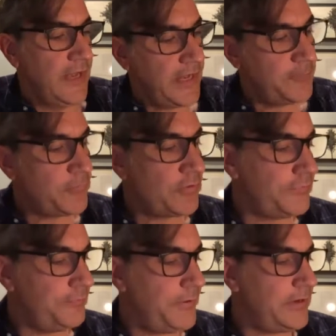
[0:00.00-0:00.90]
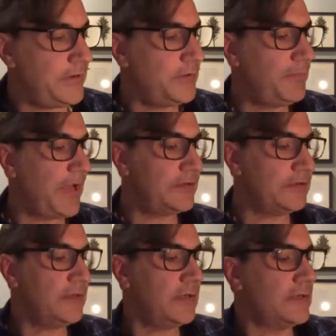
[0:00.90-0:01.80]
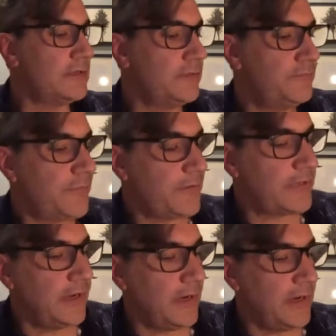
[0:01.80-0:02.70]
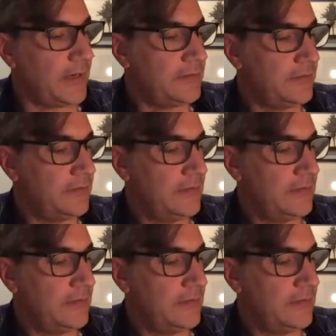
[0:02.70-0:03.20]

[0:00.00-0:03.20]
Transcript: Emerald beer bottle hurled from a car,